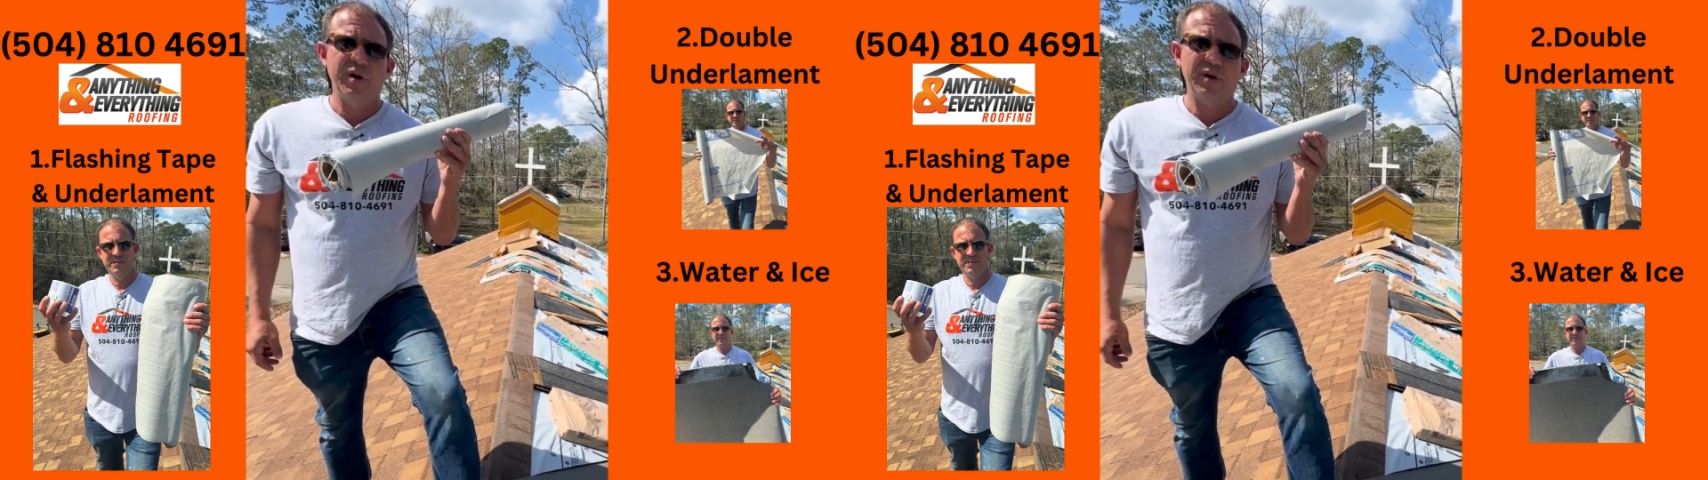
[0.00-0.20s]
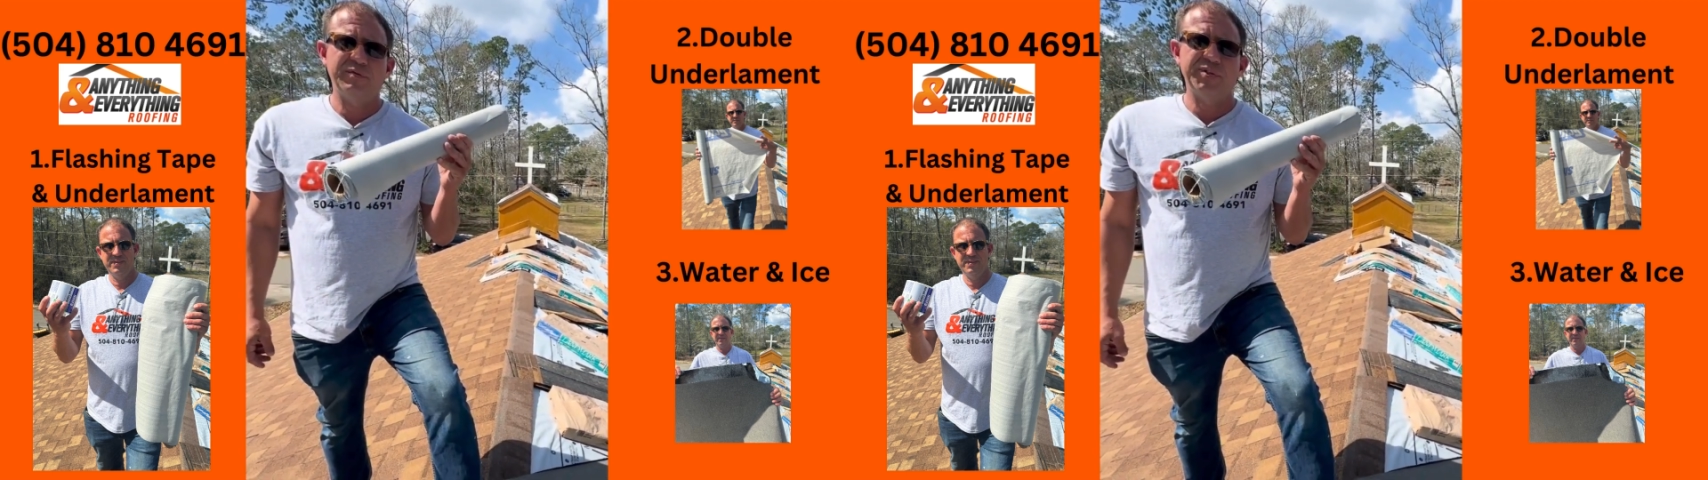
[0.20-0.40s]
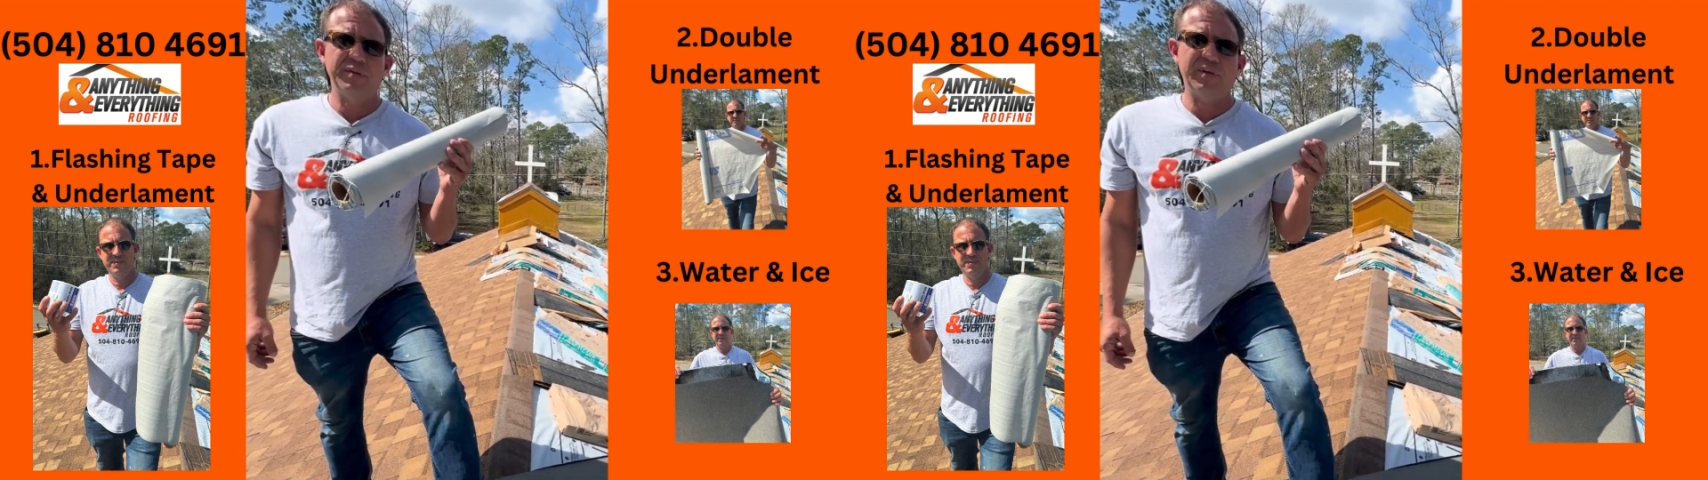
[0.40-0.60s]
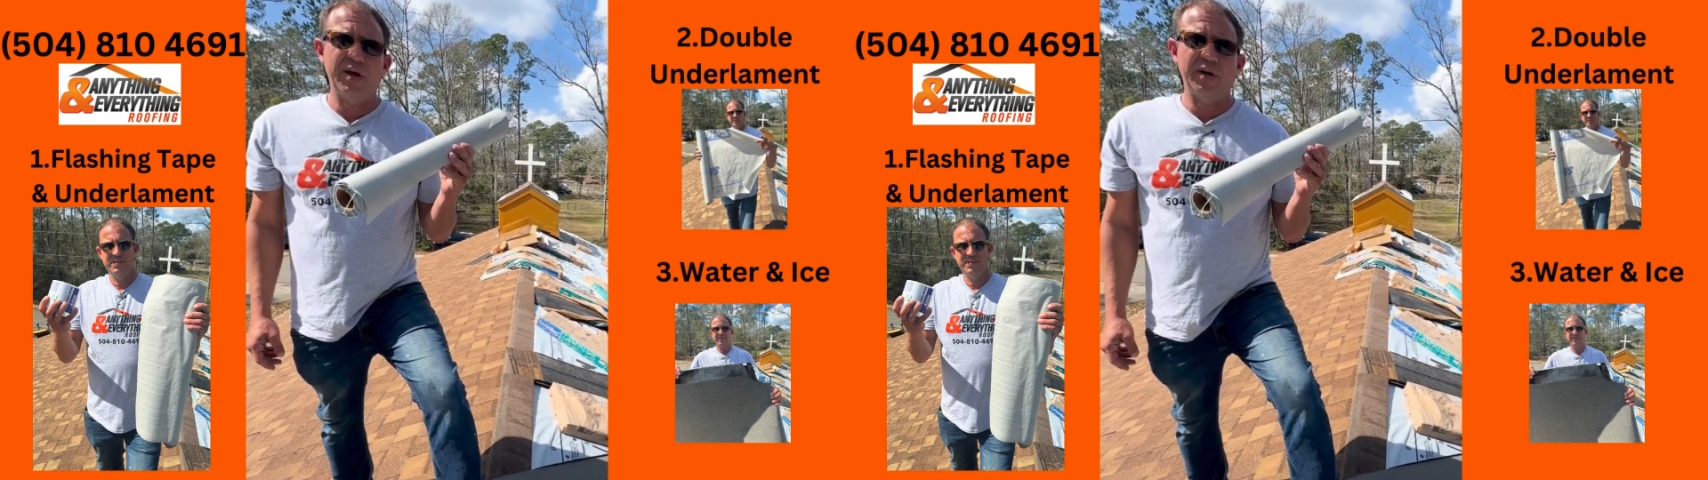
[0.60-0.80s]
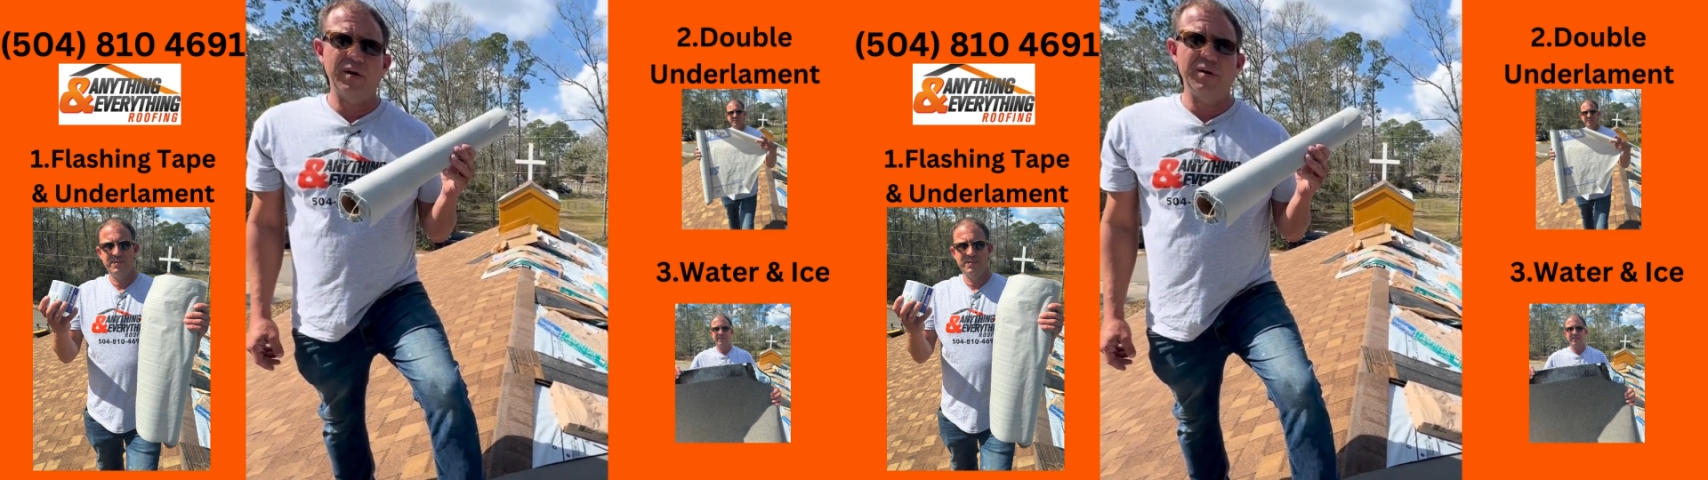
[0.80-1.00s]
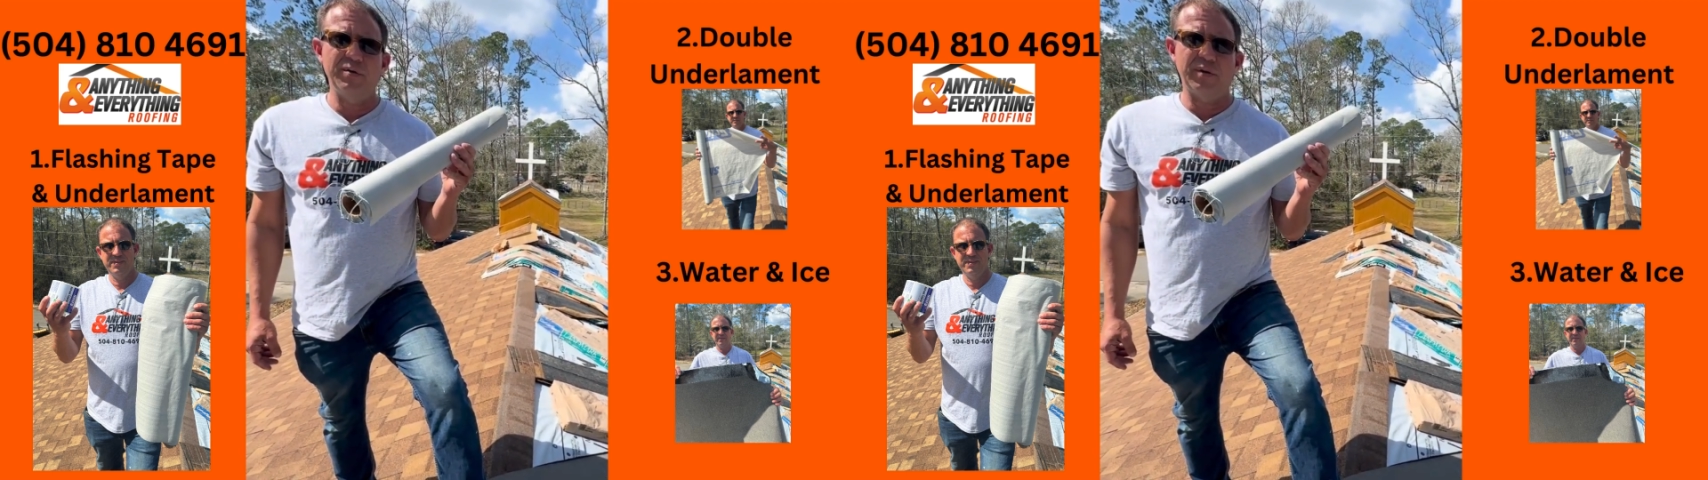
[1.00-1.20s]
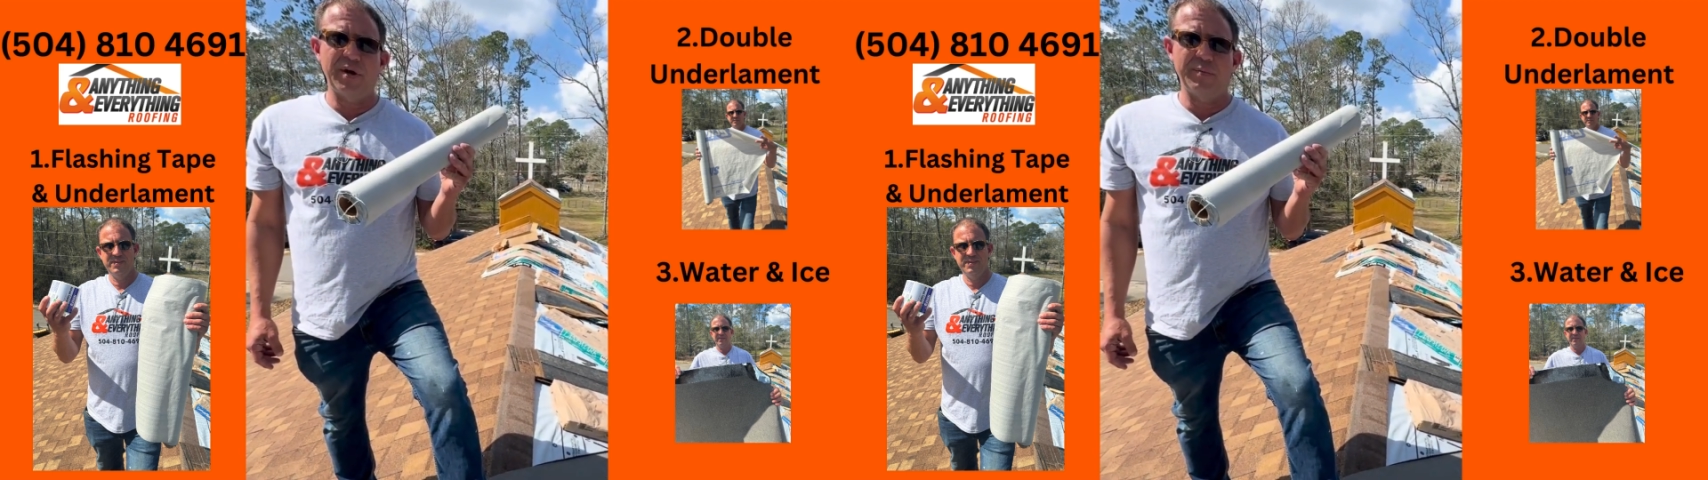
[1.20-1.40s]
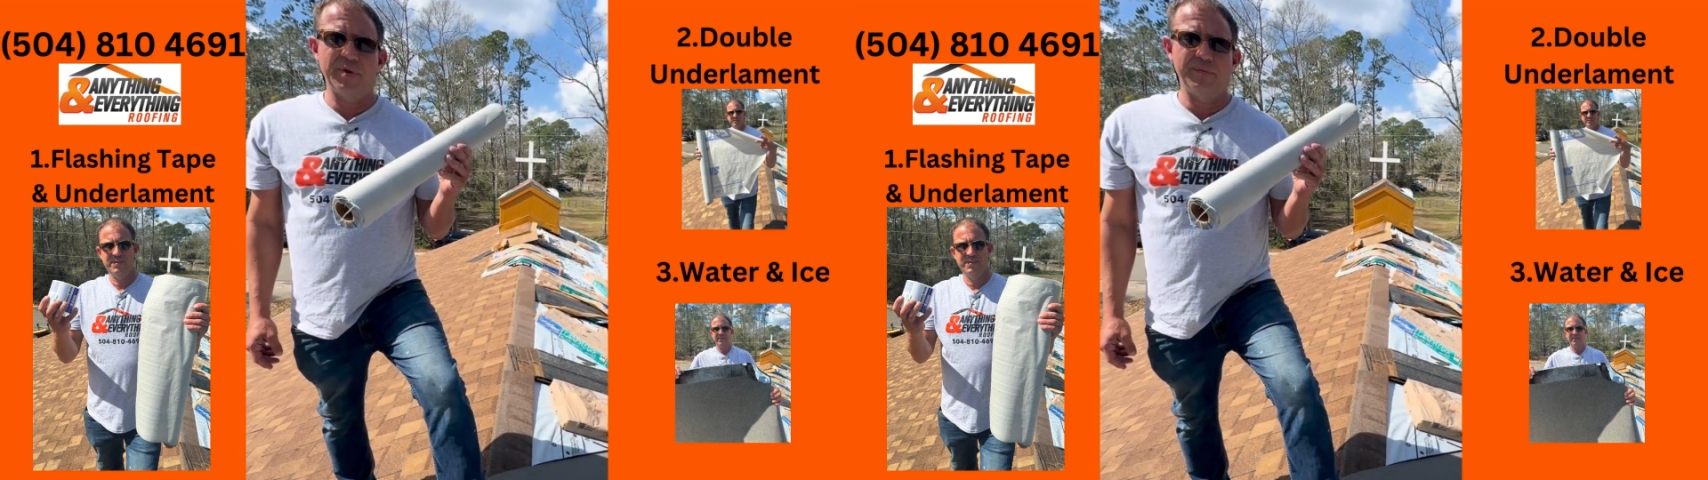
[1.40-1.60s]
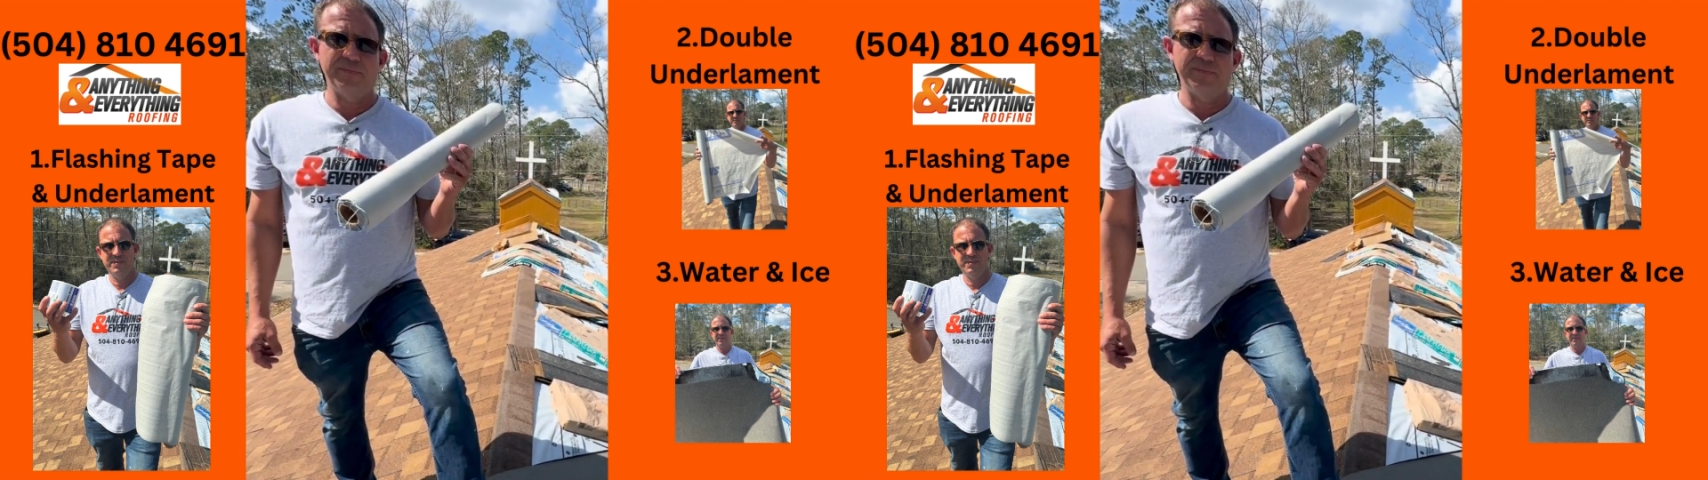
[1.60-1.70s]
of synthetic underlayment.